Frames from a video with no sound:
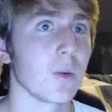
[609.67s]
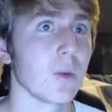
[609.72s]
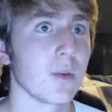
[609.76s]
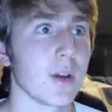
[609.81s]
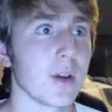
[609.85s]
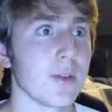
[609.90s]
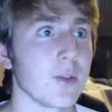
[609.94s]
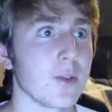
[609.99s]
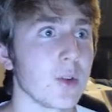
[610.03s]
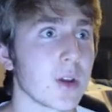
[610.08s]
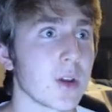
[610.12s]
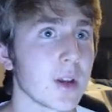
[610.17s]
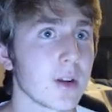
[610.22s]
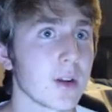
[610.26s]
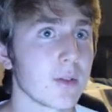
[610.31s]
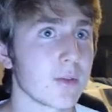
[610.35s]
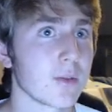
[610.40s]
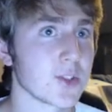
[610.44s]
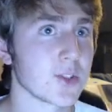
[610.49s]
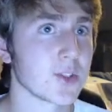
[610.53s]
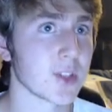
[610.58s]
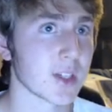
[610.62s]
if you can
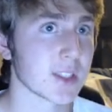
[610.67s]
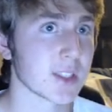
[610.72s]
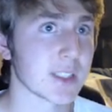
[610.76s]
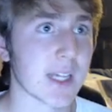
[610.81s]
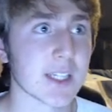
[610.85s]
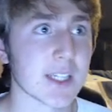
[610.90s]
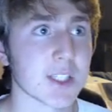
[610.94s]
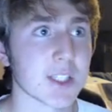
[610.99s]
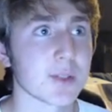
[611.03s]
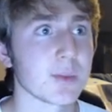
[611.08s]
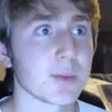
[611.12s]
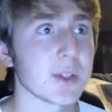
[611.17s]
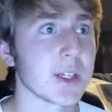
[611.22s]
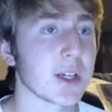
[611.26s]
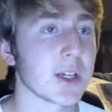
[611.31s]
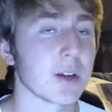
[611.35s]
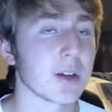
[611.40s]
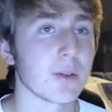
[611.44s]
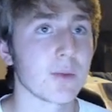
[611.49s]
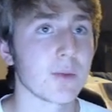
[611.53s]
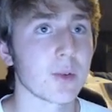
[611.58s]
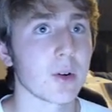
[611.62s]
successfully
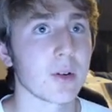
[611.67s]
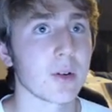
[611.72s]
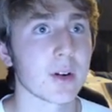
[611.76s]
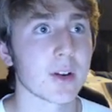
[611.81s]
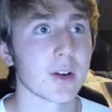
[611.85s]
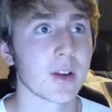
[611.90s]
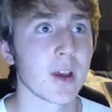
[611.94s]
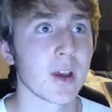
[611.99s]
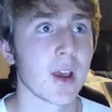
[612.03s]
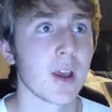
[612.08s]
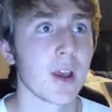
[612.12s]
convert